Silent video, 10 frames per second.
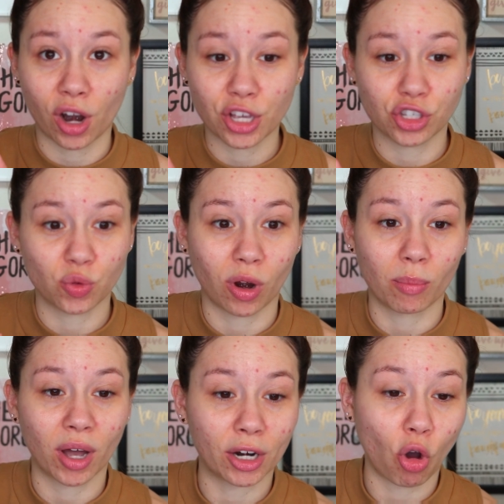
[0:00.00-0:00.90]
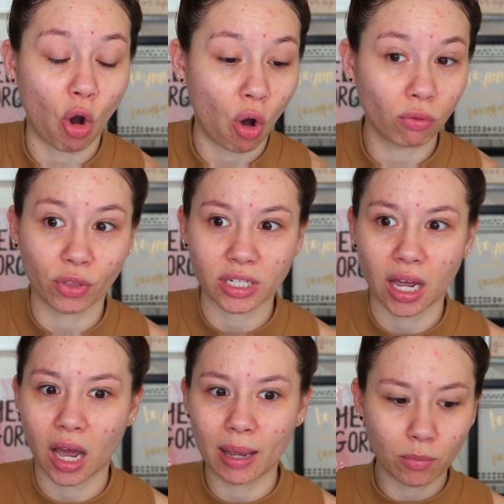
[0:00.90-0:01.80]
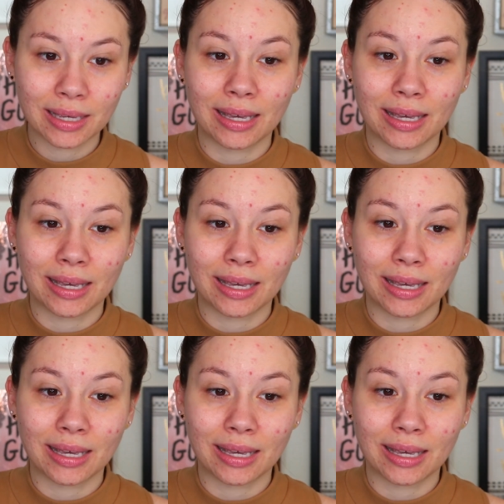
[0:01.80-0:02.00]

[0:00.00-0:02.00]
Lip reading: I used to wear a bun all the time,